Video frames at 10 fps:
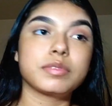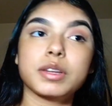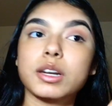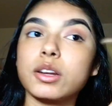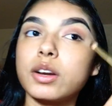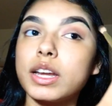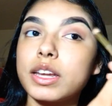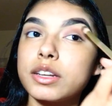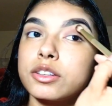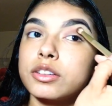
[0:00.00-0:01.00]
And then I'm gonna go
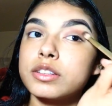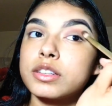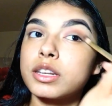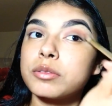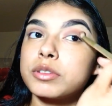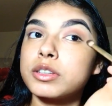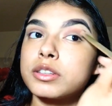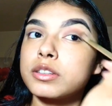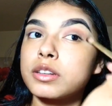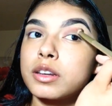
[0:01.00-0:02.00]
ahead and do the same,
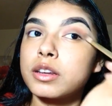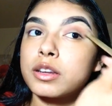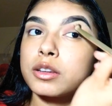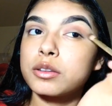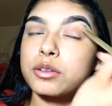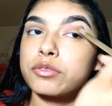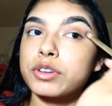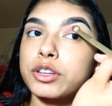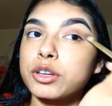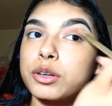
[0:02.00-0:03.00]
just
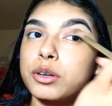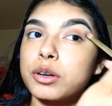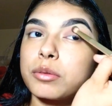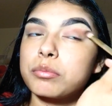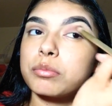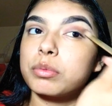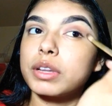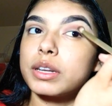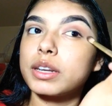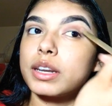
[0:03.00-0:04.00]
further
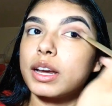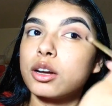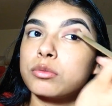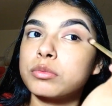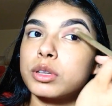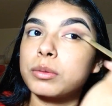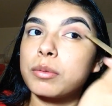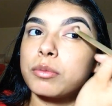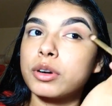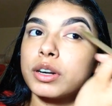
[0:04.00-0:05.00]
blend it out a little
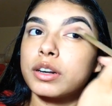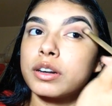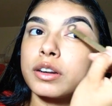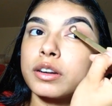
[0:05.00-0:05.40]
bit more.